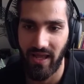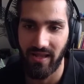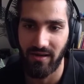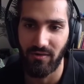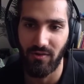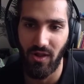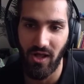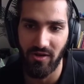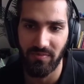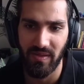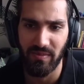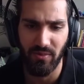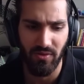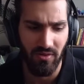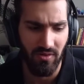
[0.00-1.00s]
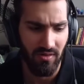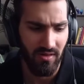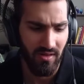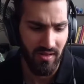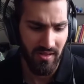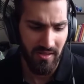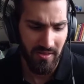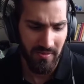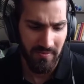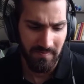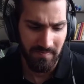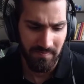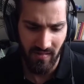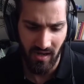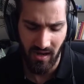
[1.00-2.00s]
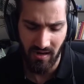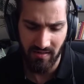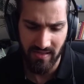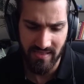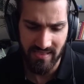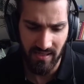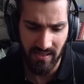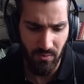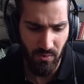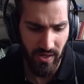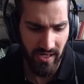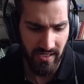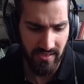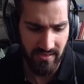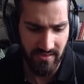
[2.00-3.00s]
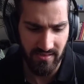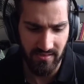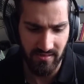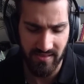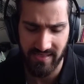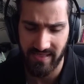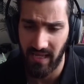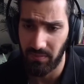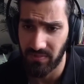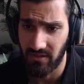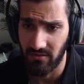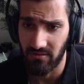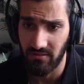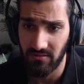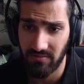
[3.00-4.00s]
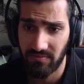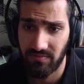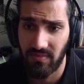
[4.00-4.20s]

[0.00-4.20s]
And a lot of people are in some ways skeptical.